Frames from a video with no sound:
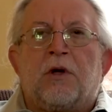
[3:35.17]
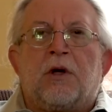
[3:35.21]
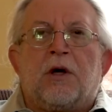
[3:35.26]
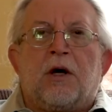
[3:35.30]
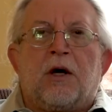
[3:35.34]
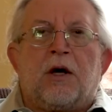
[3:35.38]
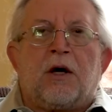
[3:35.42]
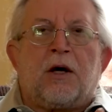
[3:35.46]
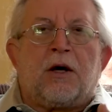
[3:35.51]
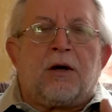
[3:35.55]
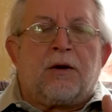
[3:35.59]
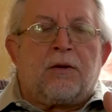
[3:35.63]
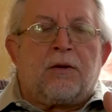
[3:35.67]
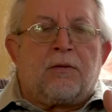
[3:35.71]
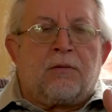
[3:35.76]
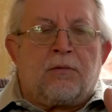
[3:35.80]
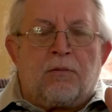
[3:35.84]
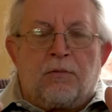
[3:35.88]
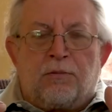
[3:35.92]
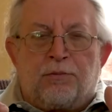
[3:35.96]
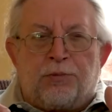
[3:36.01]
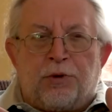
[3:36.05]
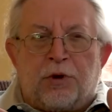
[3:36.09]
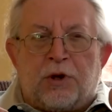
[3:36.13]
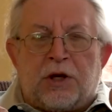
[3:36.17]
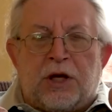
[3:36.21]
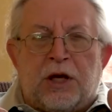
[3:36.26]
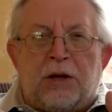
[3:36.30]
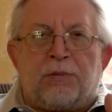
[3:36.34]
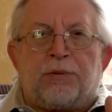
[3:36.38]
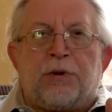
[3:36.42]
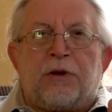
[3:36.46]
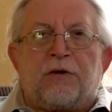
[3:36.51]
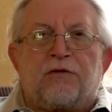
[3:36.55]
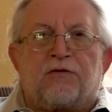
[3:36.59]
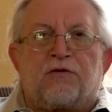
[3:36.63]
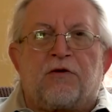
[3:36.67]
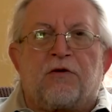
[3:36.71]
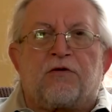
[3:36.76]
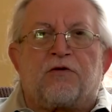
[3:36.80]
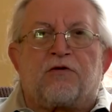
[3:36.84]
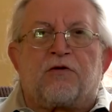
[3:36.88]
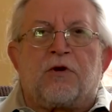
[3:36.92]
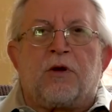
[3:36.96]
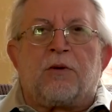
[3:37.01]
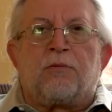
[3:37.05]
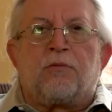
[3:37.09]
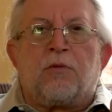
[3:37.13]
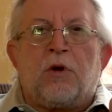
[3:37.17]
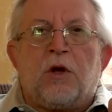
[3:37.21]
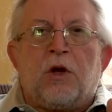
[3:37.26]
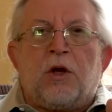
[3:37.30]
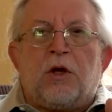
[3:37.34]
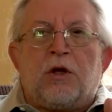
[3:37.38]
bookkeeping system,